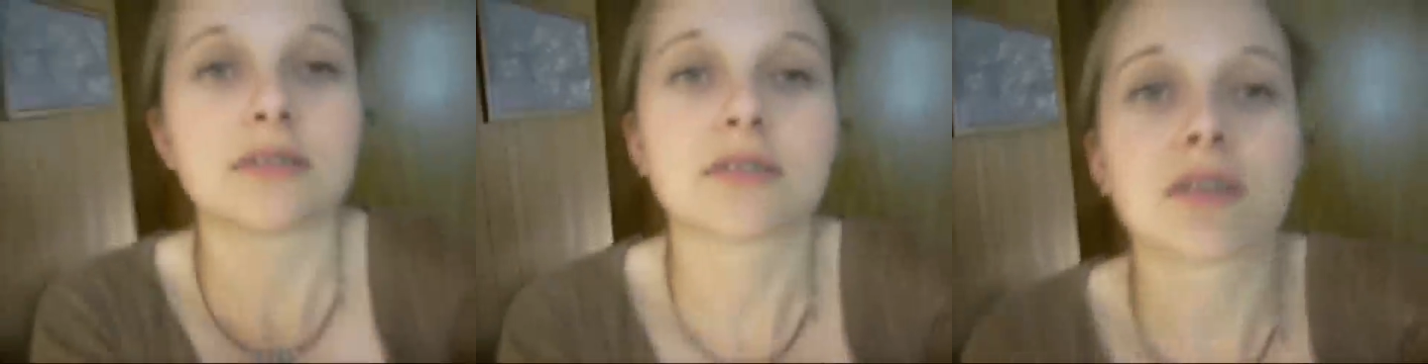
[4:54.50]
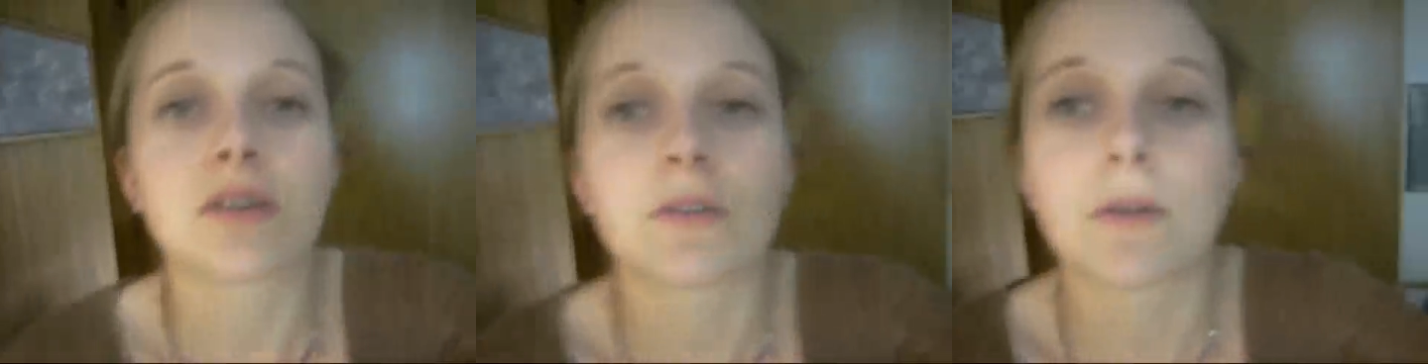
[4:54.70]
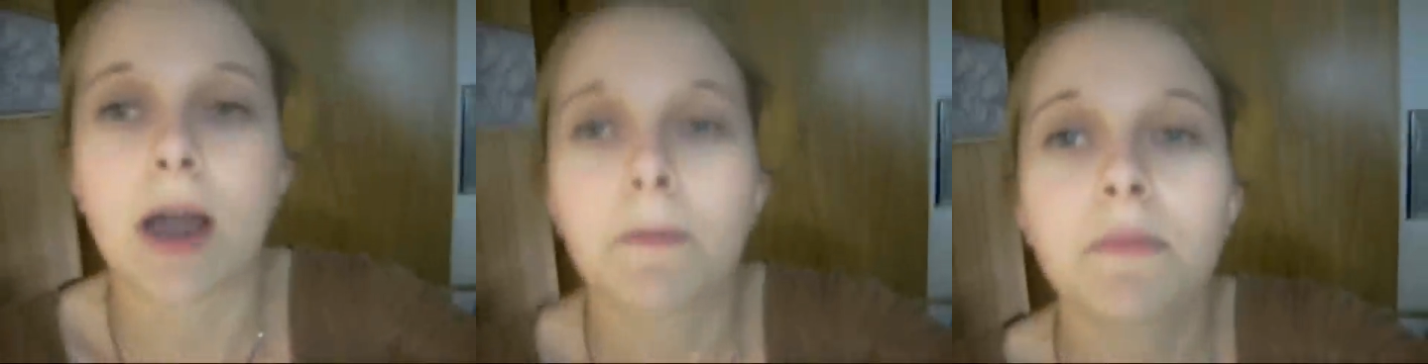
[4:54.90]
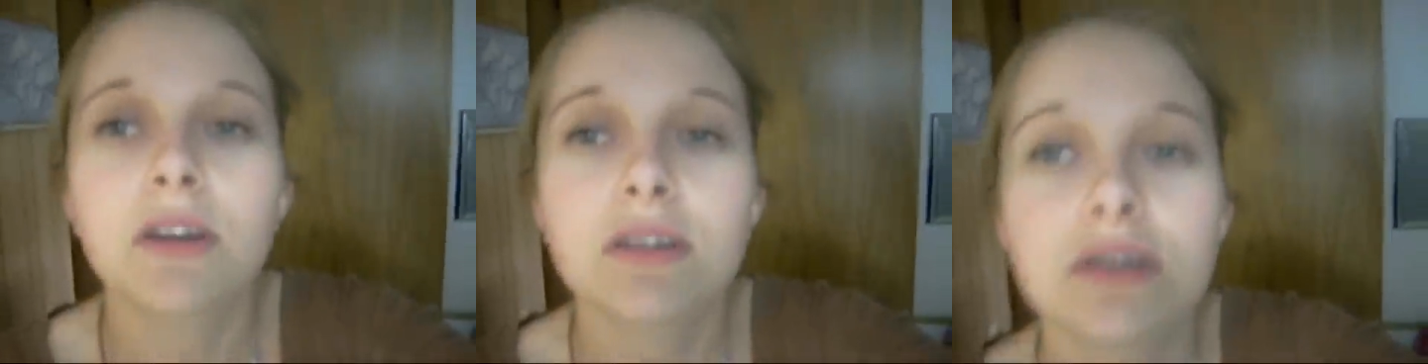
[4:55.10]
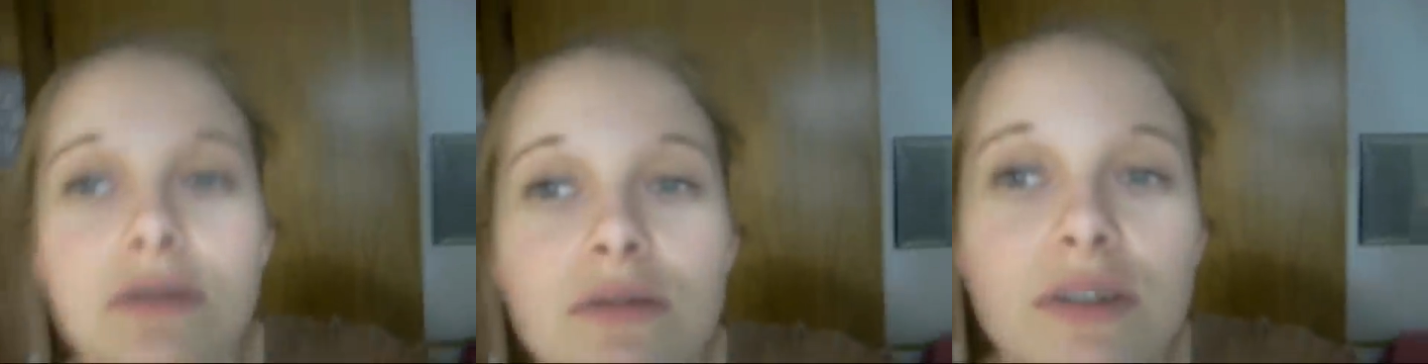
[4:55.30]
So, I'm
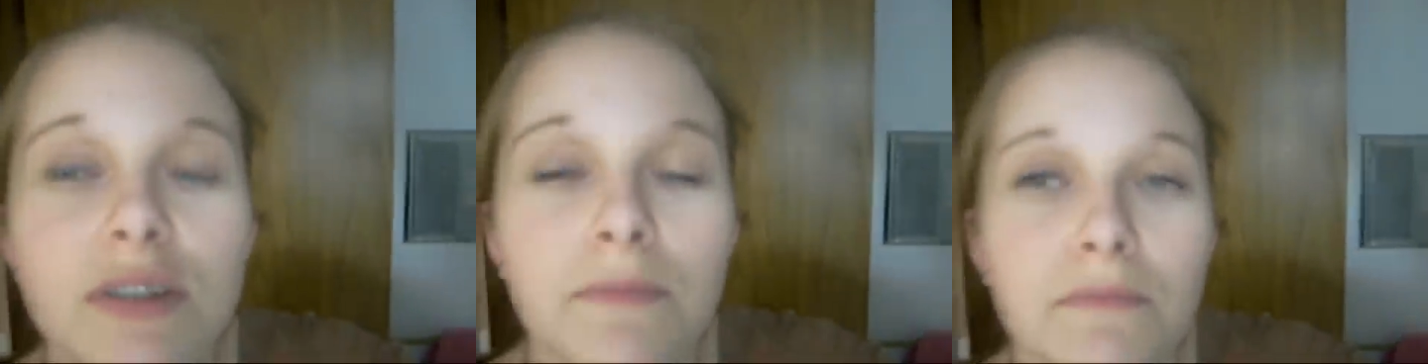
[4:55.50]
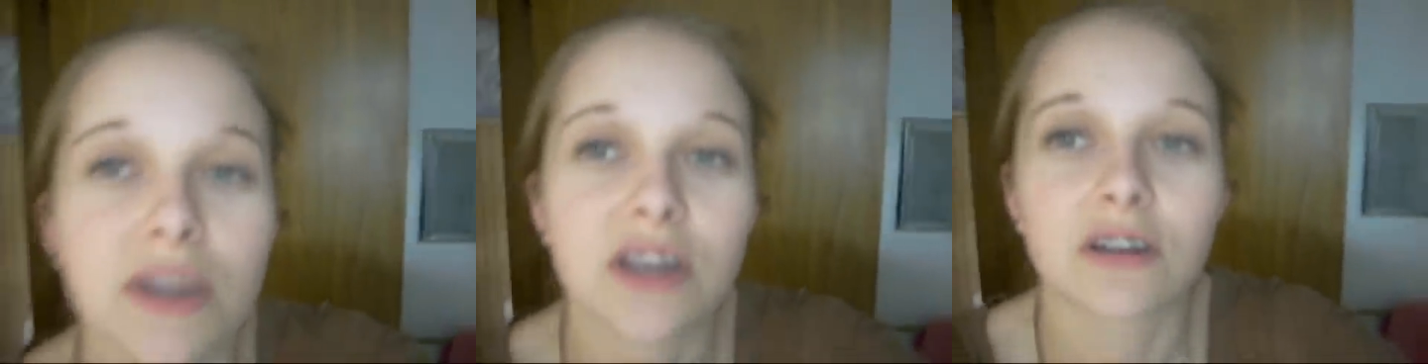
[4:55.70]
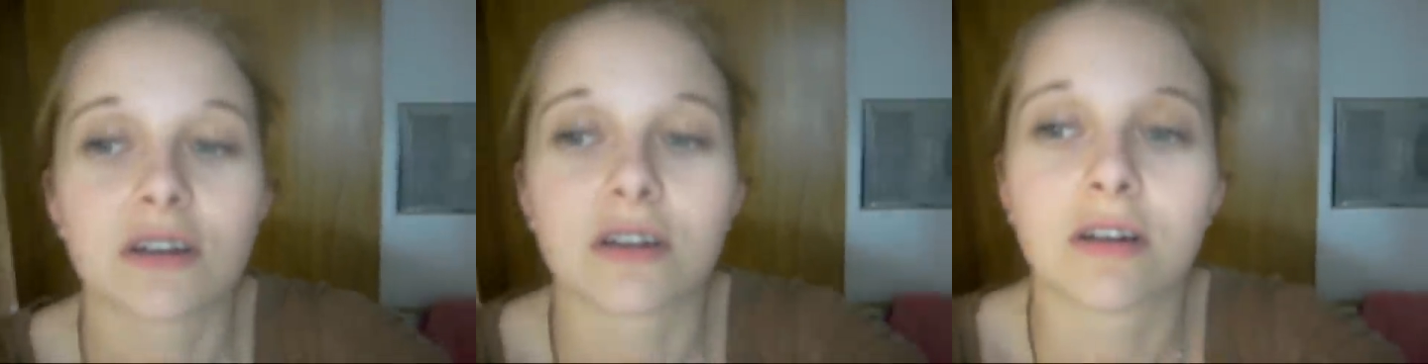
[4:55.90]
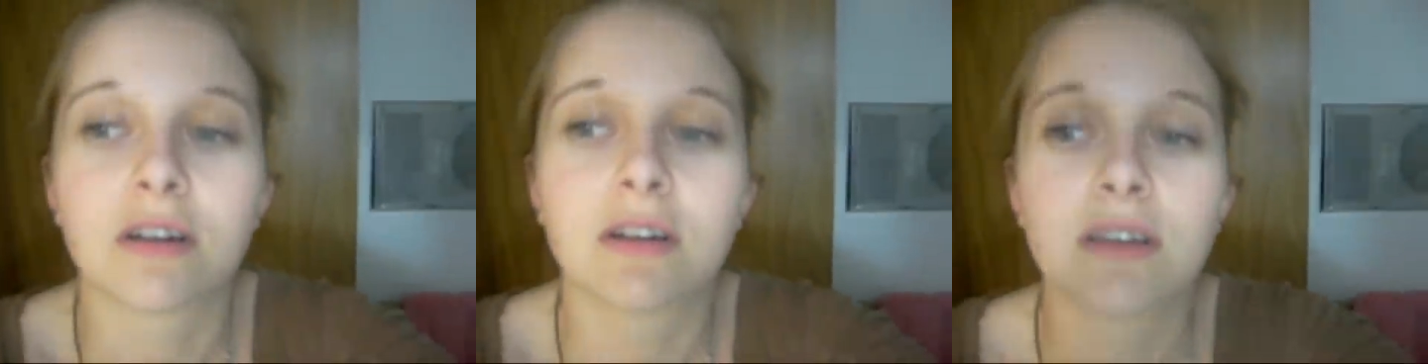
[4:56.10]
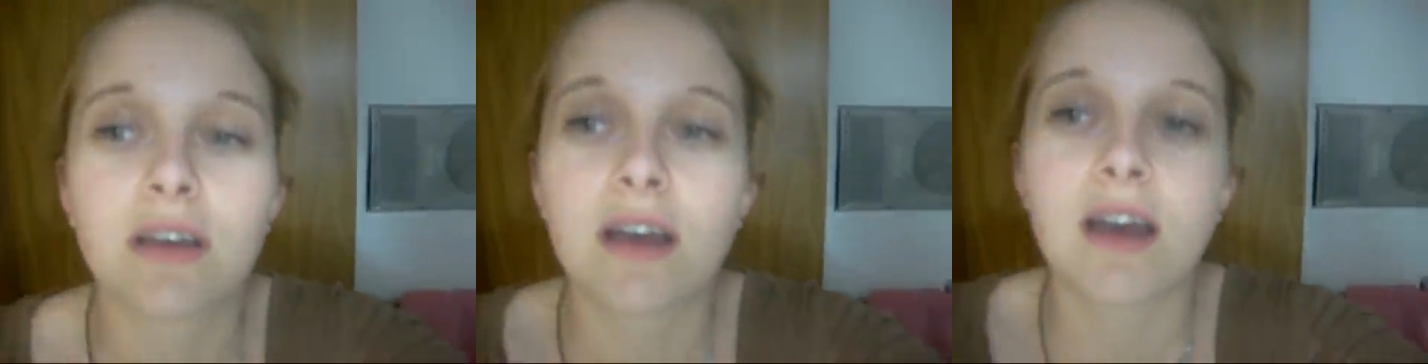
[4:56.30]
going to use the mirror
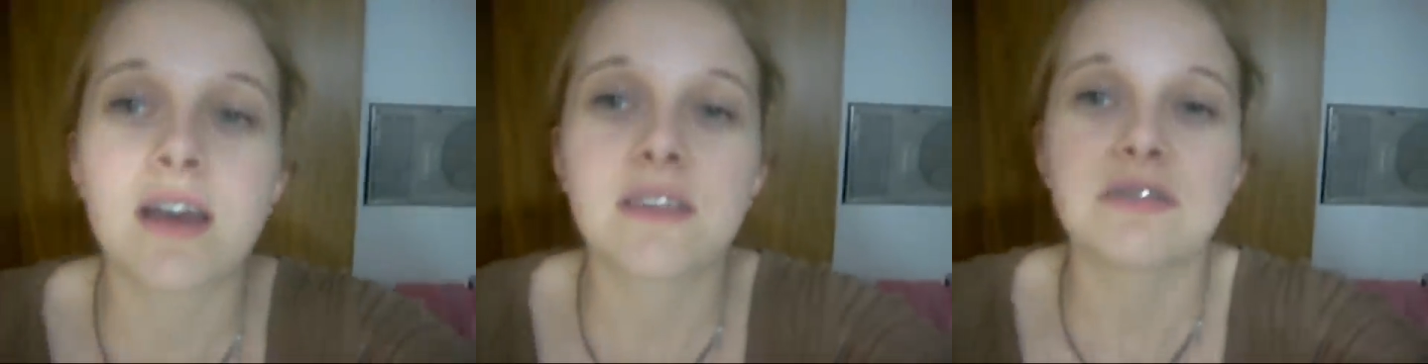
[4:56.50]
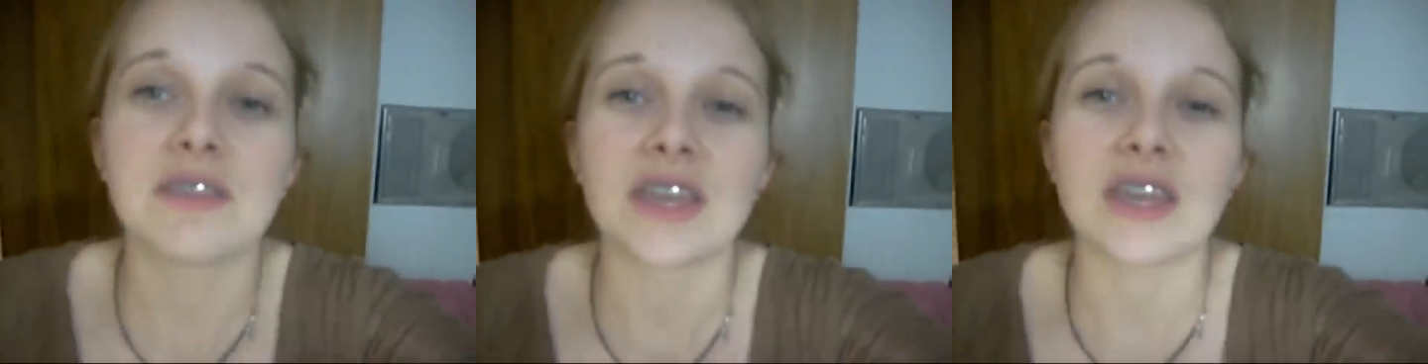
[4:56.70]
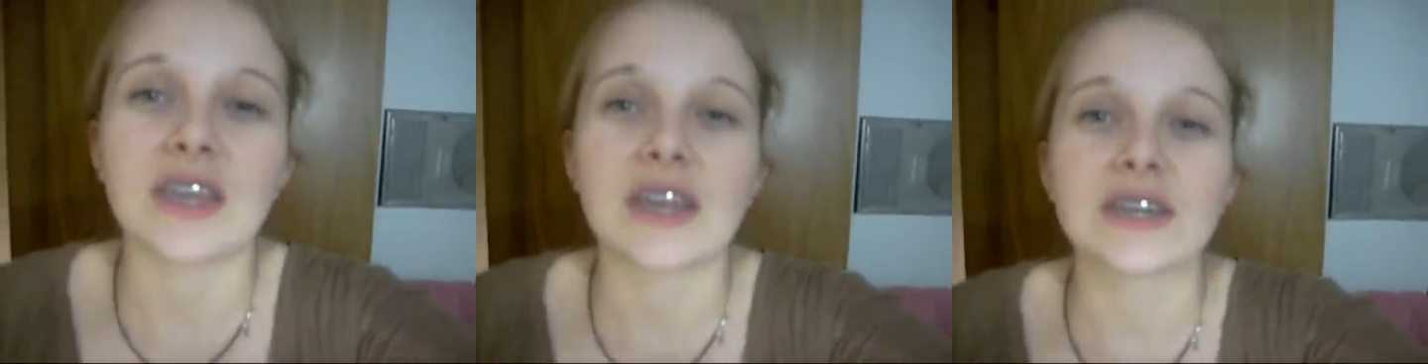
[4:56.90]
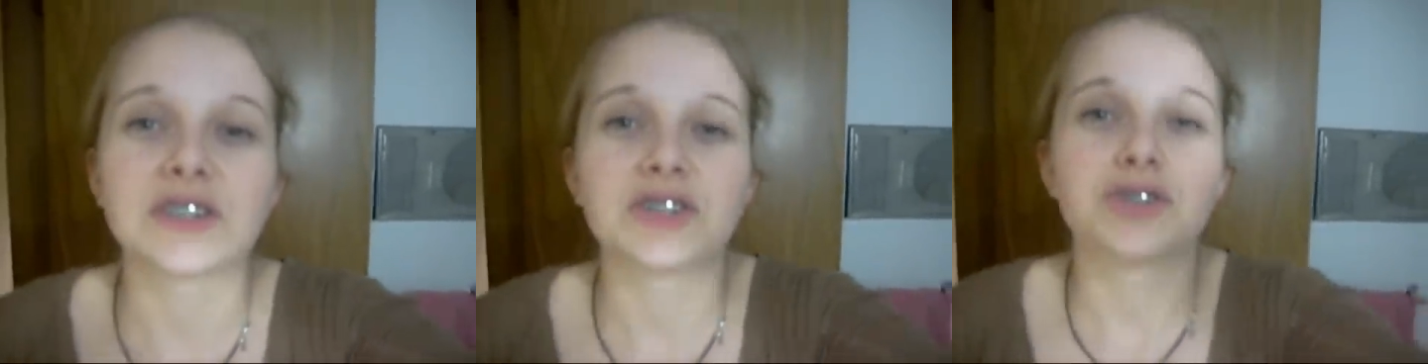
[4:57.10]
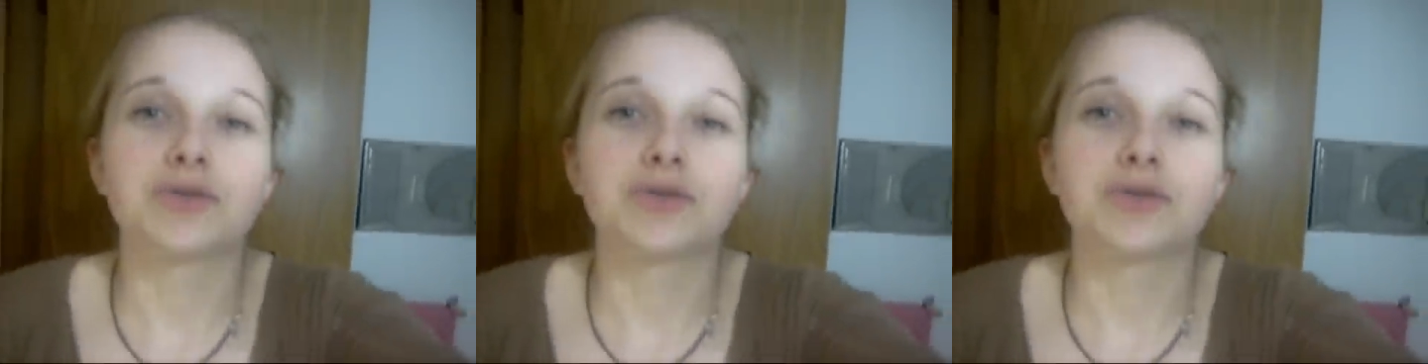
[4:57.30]
thingy as a